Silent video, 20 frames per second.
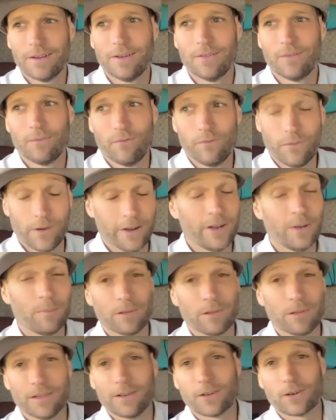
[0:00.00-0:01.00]
Very
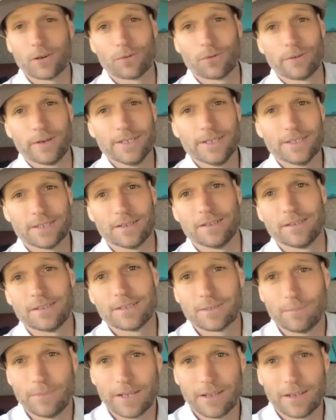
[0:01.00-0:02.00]
political
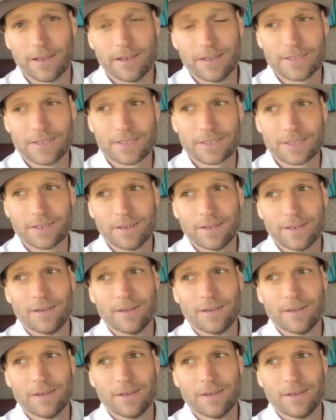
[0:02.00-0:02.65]
reasons, because